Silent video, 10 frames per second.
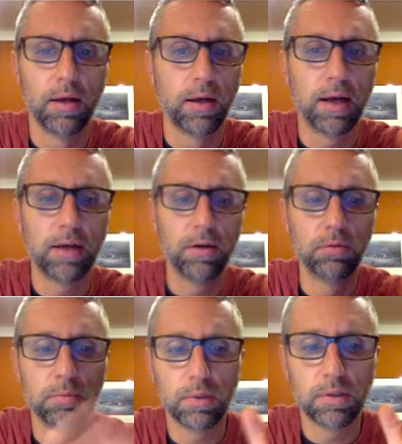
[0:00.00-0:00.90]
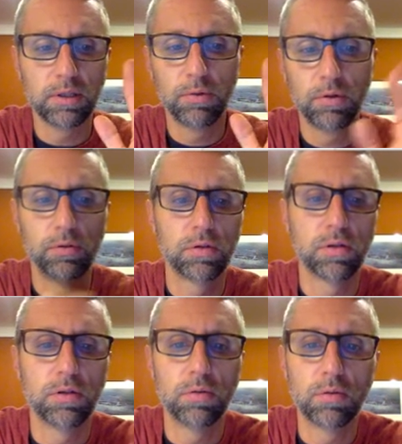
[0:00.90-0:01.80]
I know as someone who used
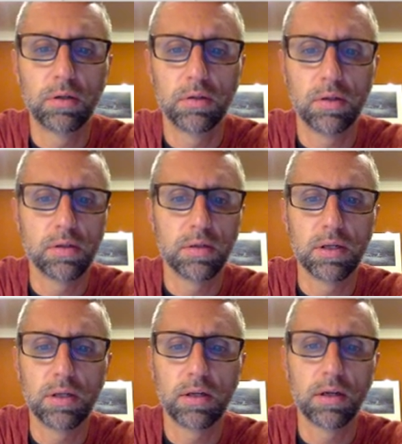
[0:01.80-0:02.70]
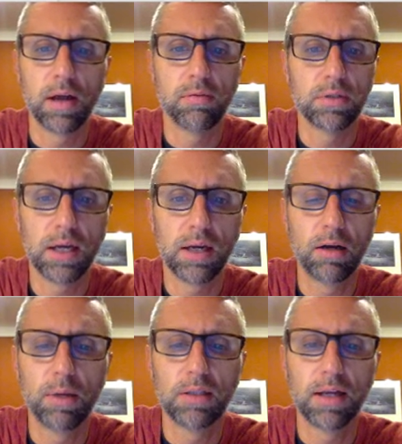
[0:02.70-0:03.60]
to do it and sit and I take
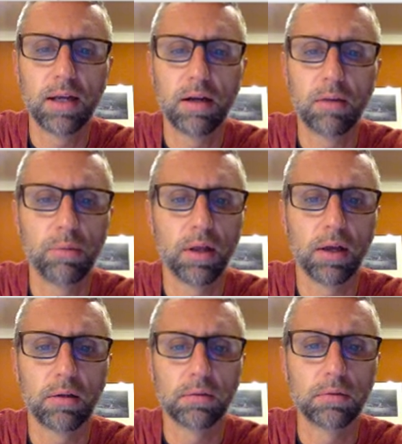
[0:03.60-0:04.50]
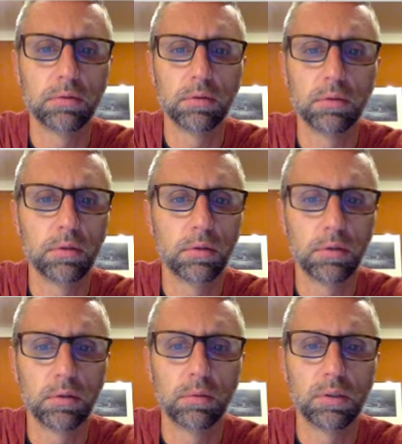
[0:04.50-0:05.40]
all my data and be like,
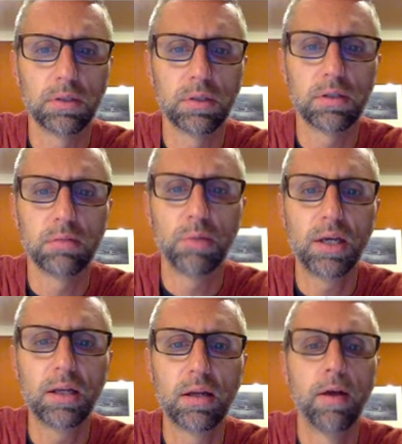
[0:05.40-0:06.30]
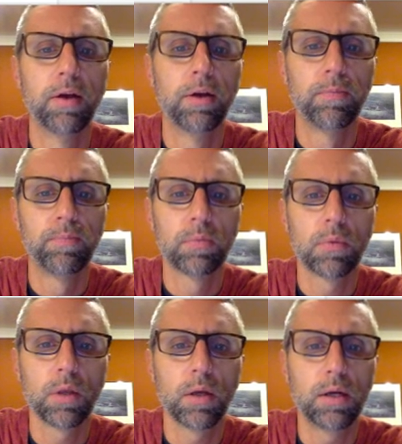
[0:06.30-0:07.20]
what does this mean?
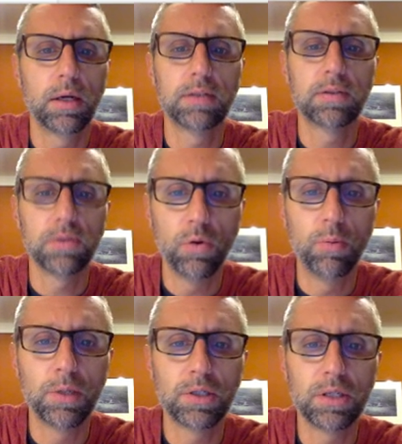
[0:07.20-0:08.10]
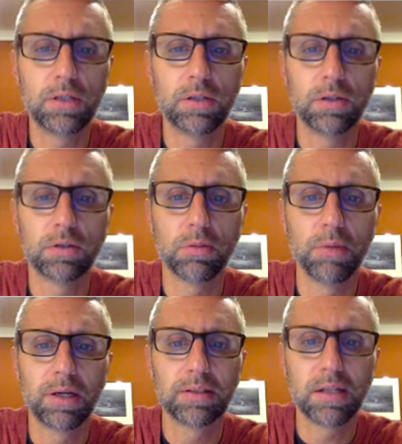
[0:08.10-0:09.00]
It's so much easier to
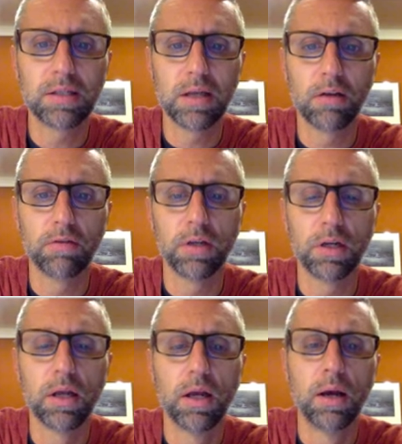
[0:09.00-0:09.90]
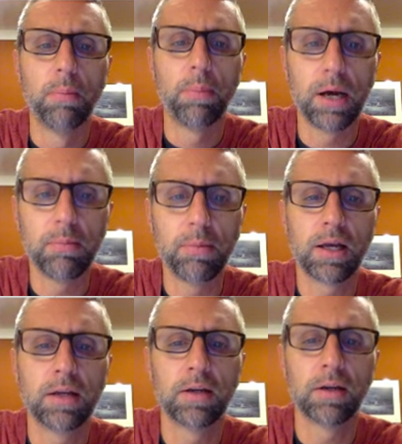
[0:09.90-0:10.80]
make sense out of it by
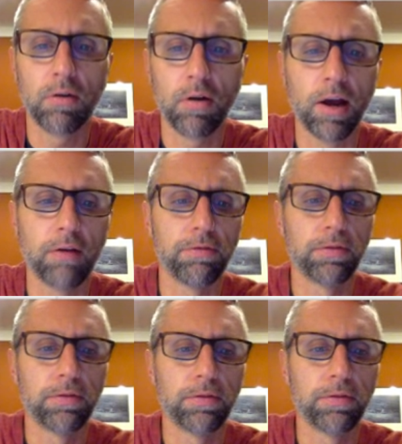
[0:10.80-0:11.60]
making a graph.